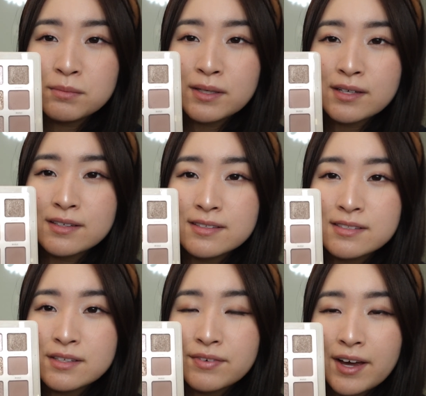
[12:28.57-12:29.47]

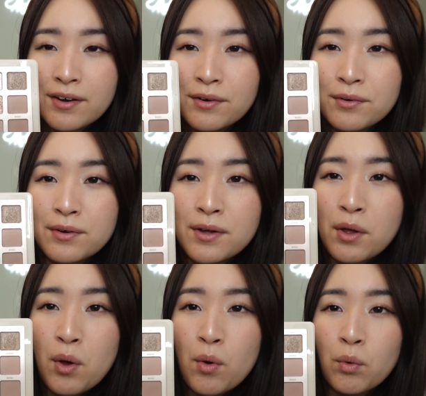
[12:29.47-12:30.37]
because of how
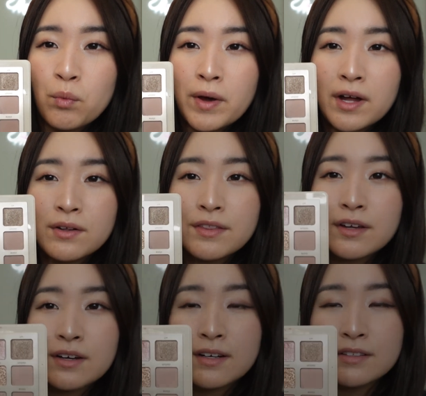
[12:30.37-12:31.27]
well the
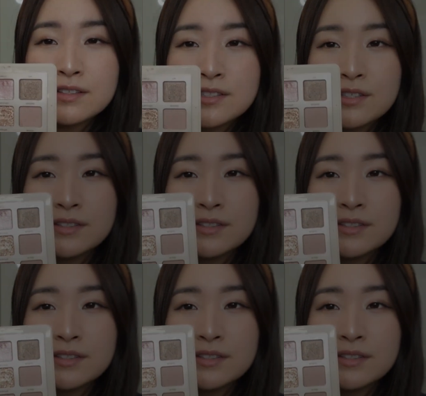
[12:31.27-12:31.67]
colors are